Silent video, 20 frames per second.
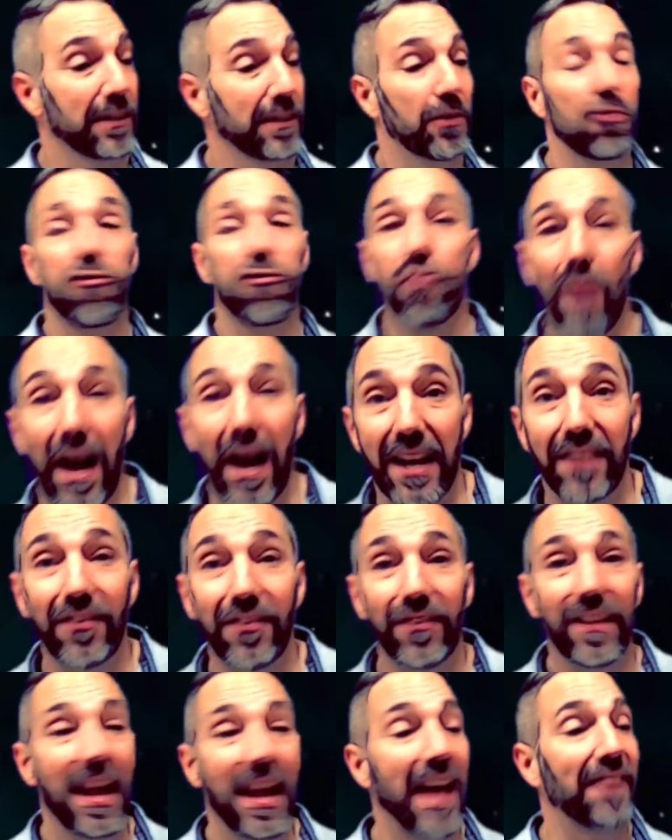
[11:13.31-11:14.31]

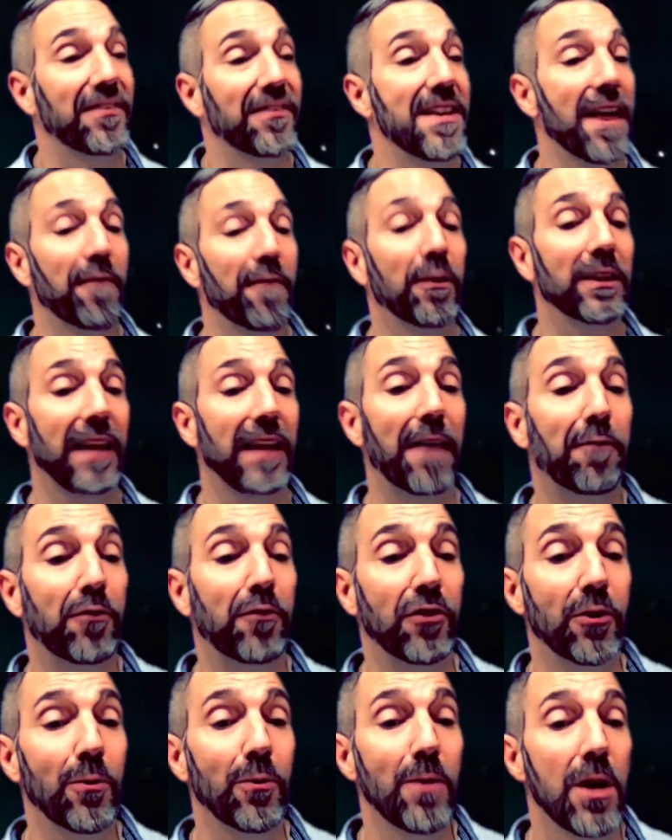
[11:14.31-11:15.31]
Christ, has never left
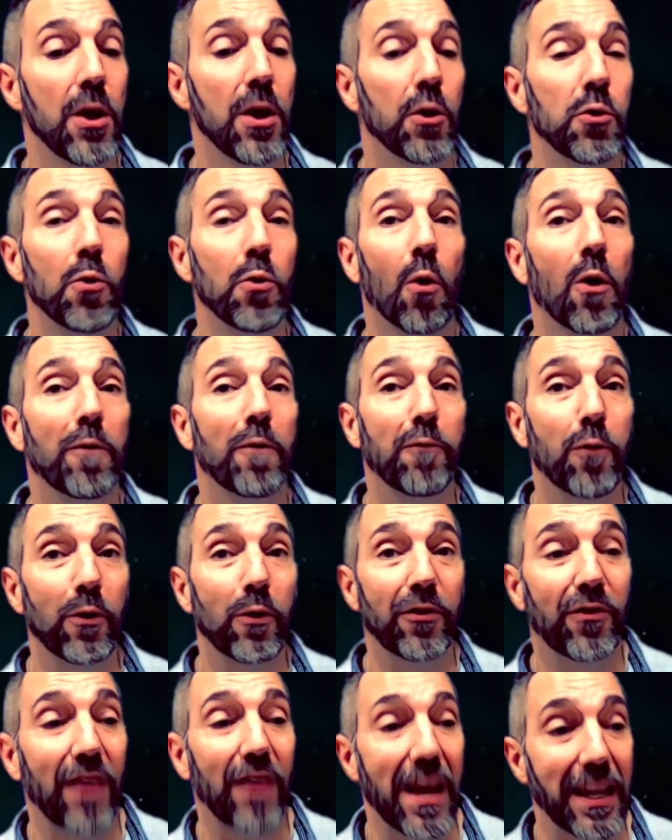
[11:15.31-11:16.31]
you nor
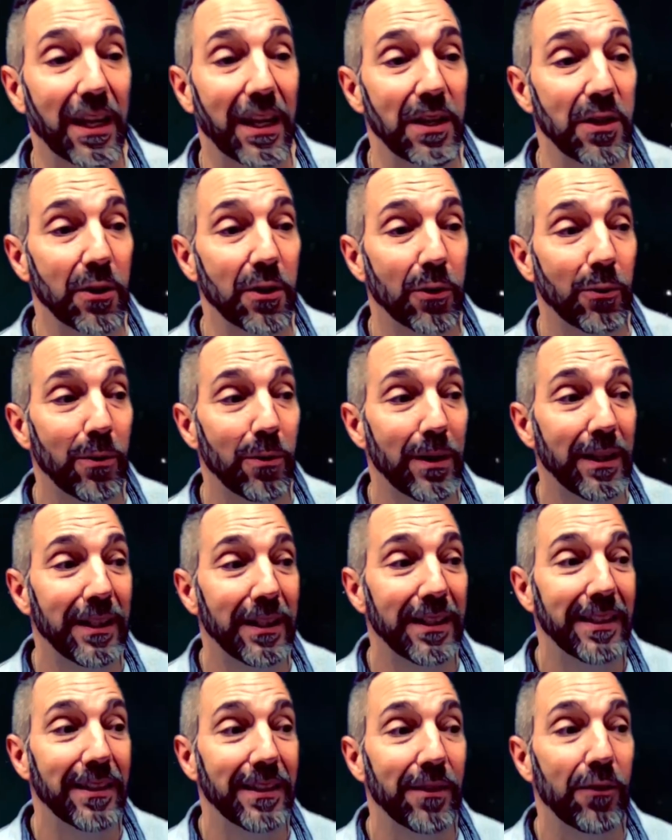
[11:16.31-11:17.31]
forsaken you.
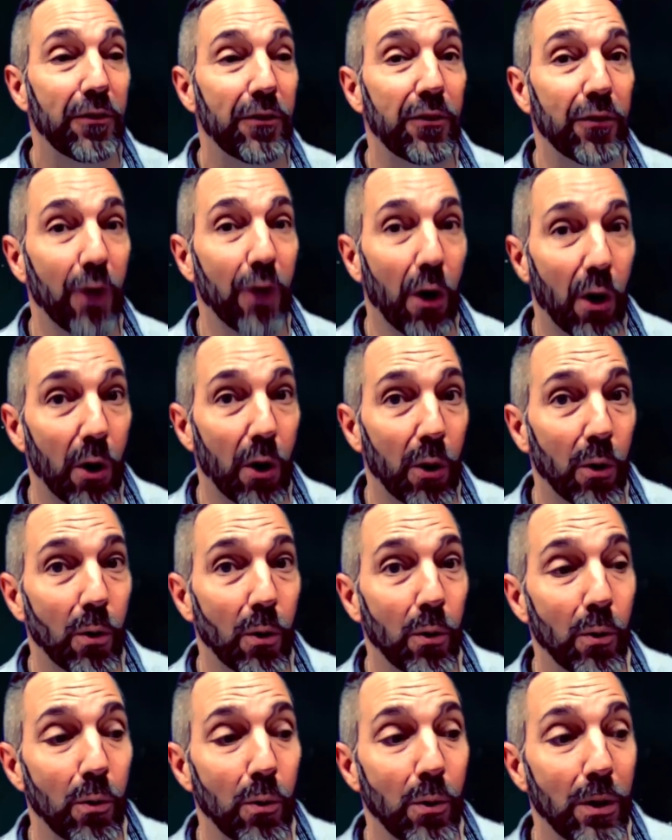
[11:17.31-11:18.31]

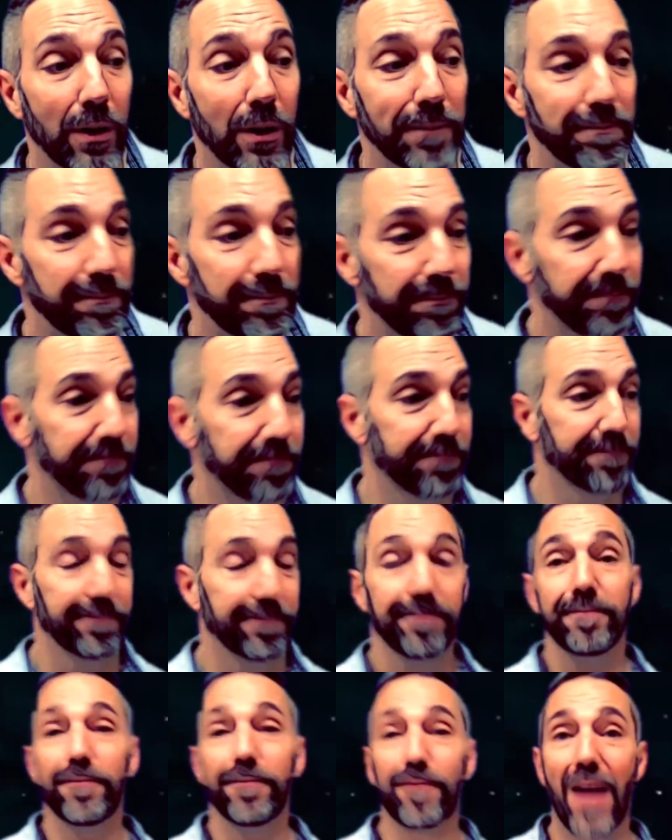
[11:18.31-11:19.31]
So
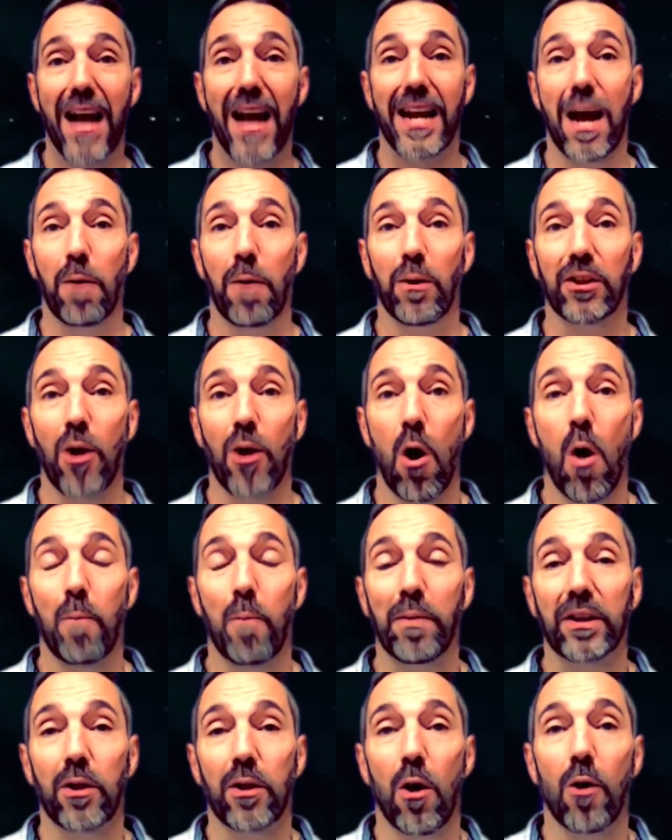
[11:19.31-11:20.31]
find out what the hope
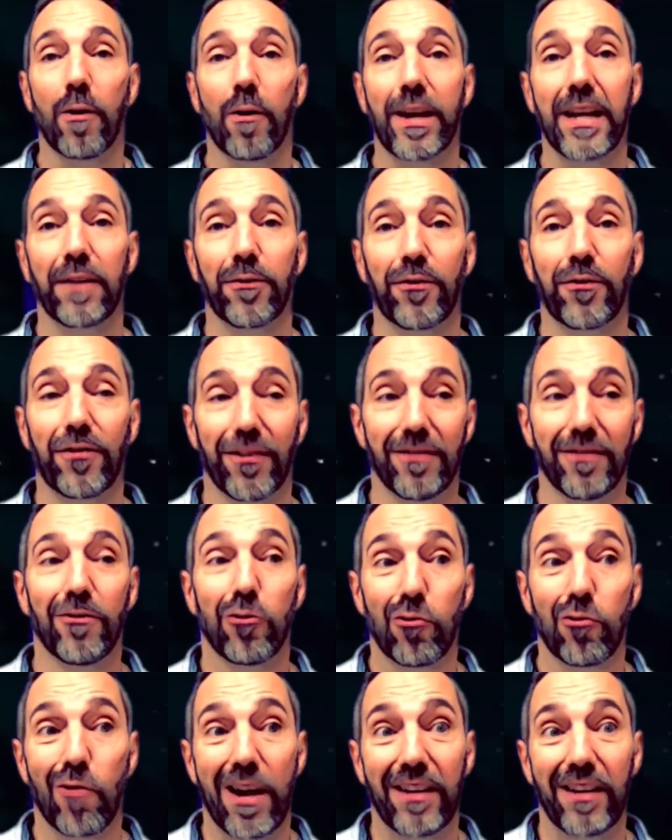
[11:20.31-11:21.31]
of glory is
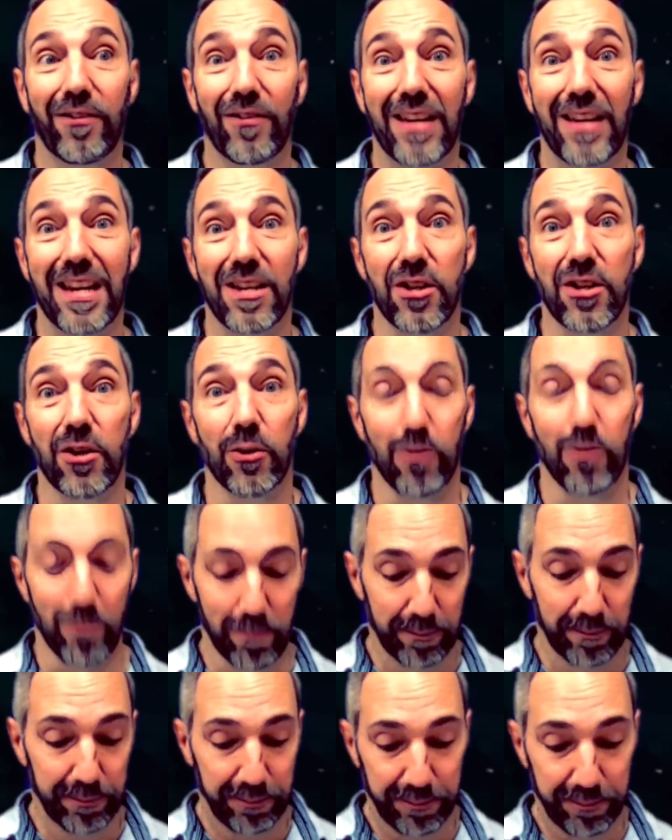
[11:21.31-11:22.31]
Christ in you.
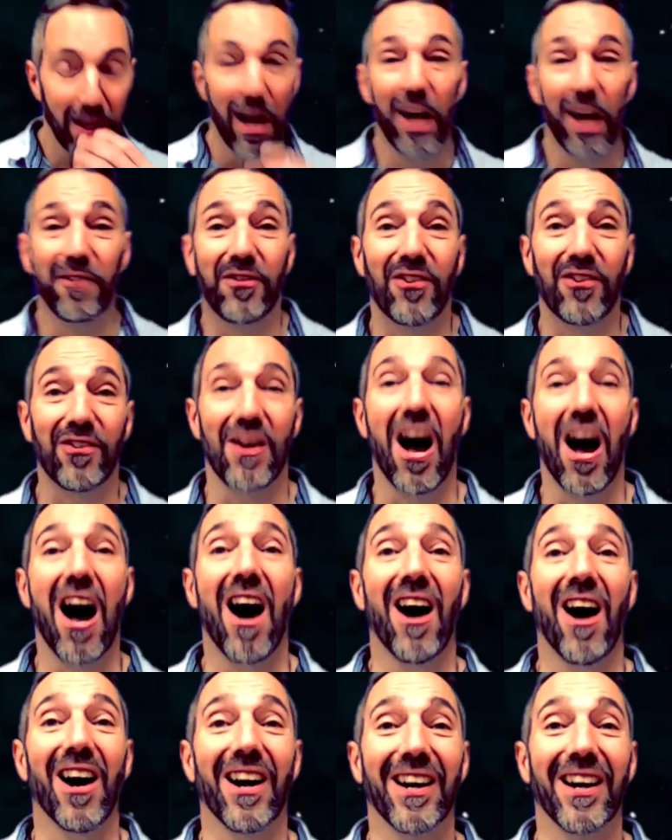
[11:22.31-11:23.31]
A
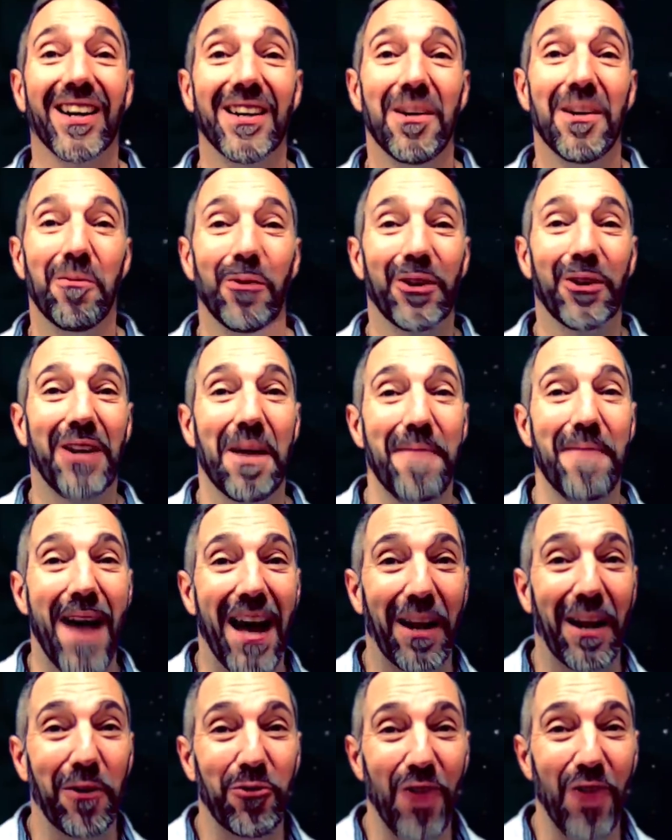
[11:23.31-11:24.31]
star will come
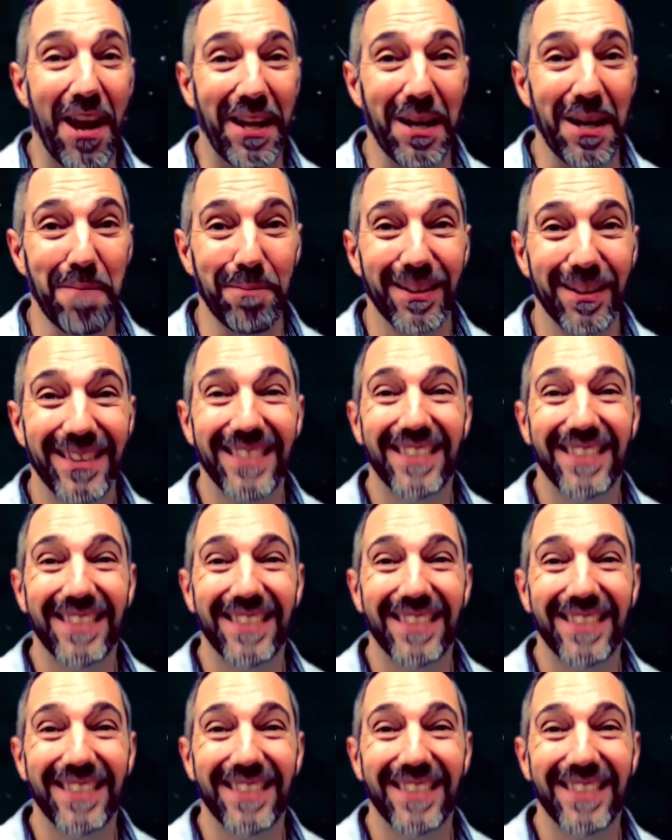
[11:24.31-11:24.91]
out of Jacob.